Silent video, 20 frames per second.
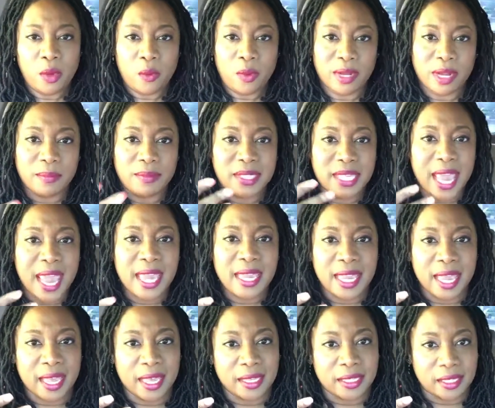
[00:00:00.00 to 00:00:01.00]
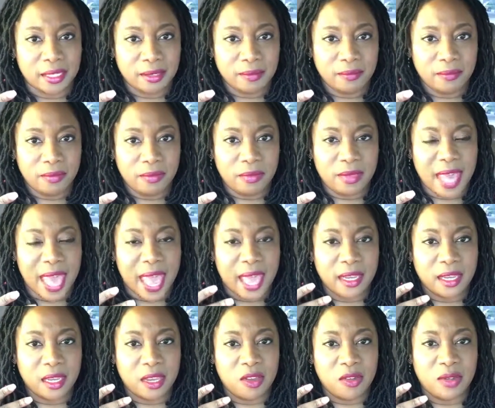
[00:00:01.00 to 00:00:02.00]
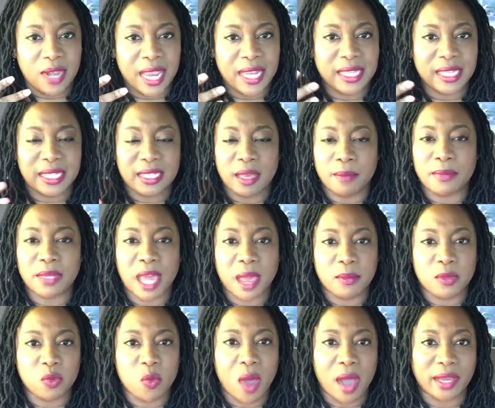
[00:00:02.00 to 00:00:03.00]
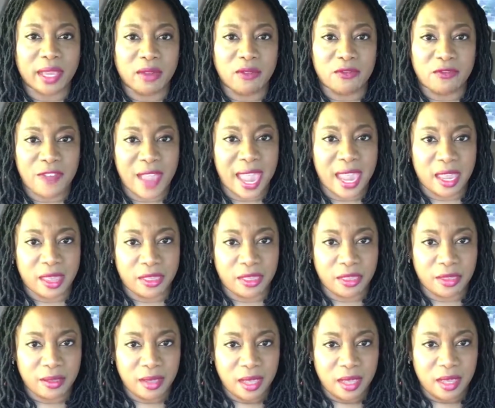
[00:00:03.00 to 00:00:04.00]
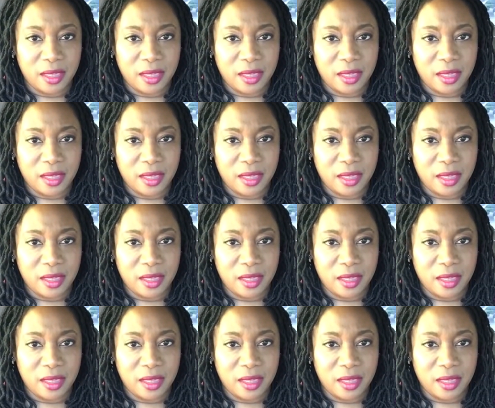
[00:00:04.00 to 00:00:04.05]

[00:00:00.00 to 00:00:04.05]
What I'm saying is that you need to sometimes walk in faith